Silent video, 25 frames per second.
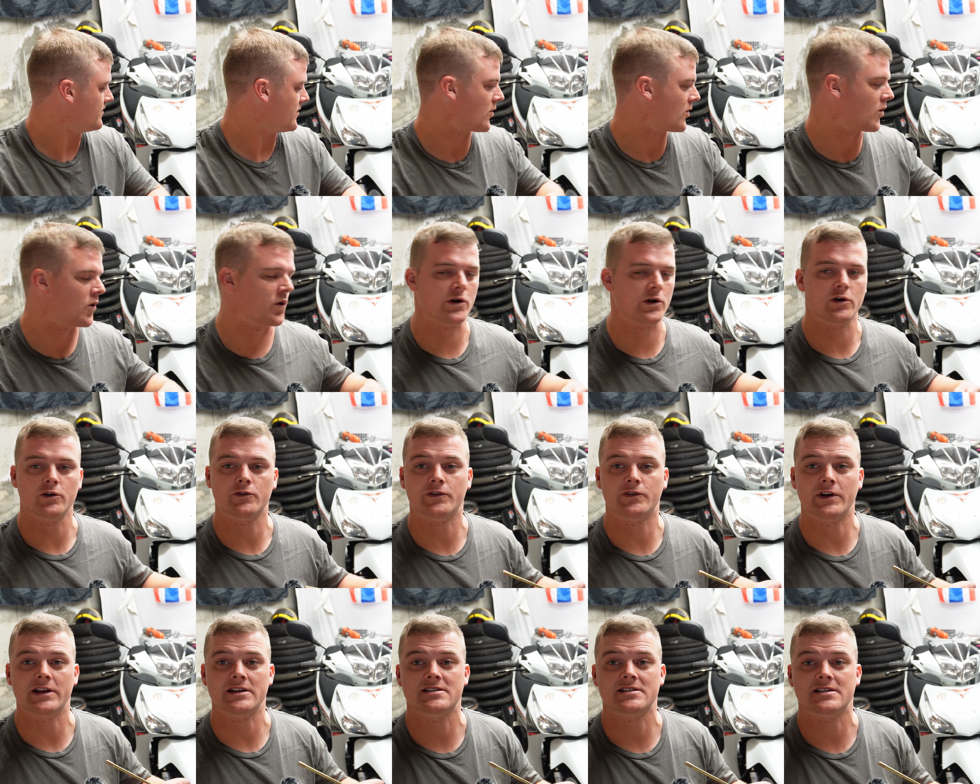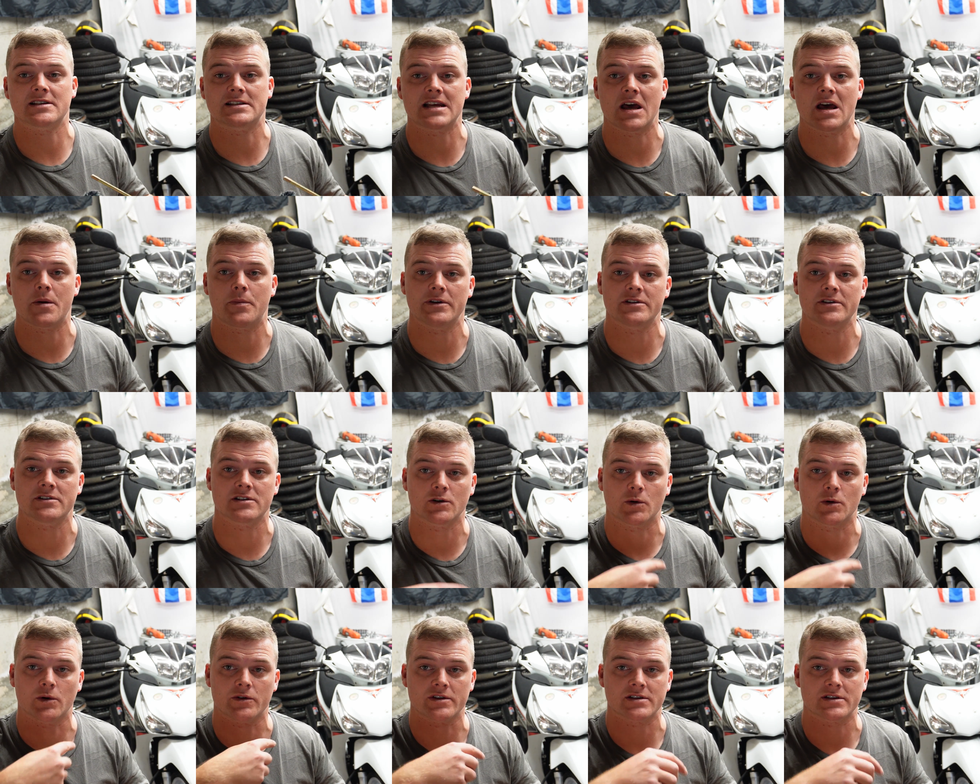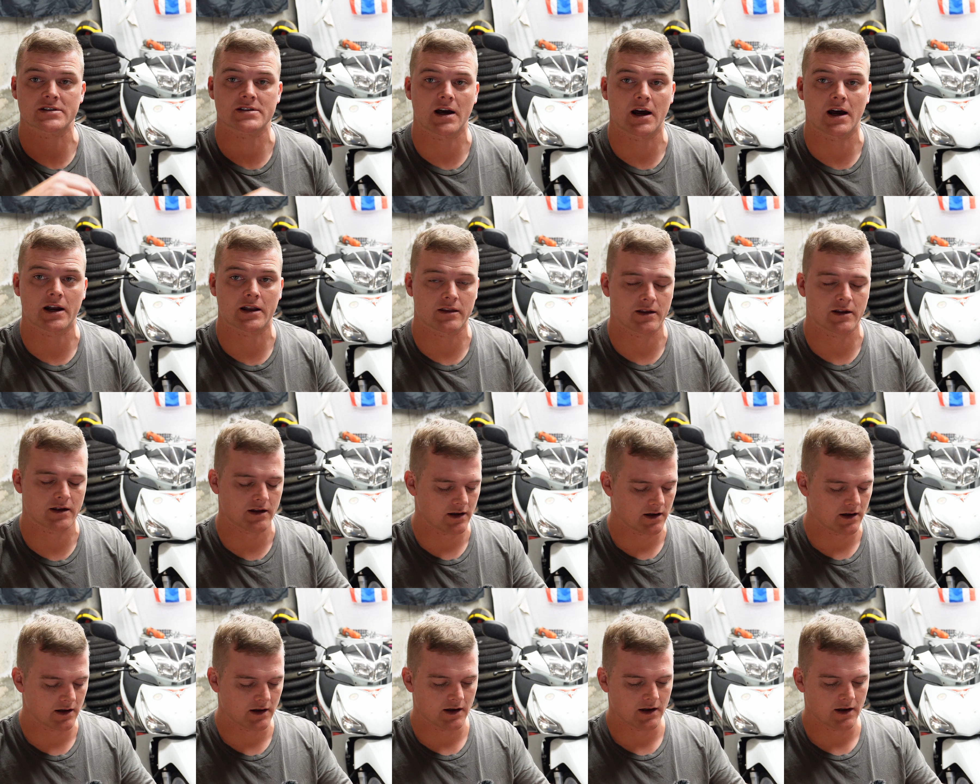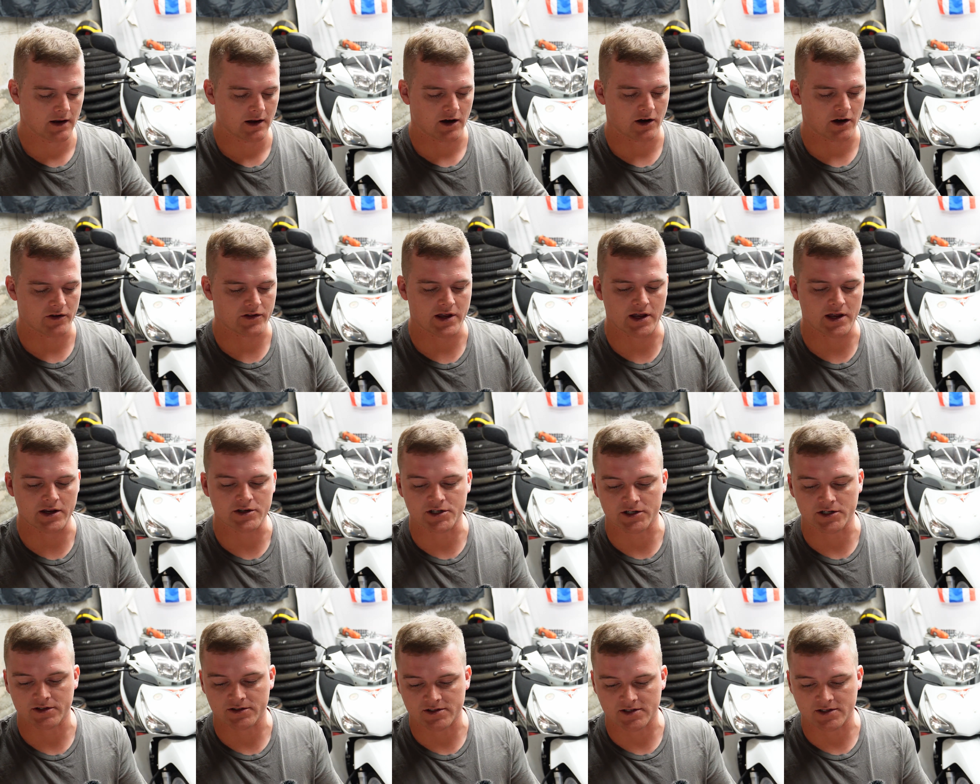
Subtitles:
oil feeds to tap into on the side of the engine.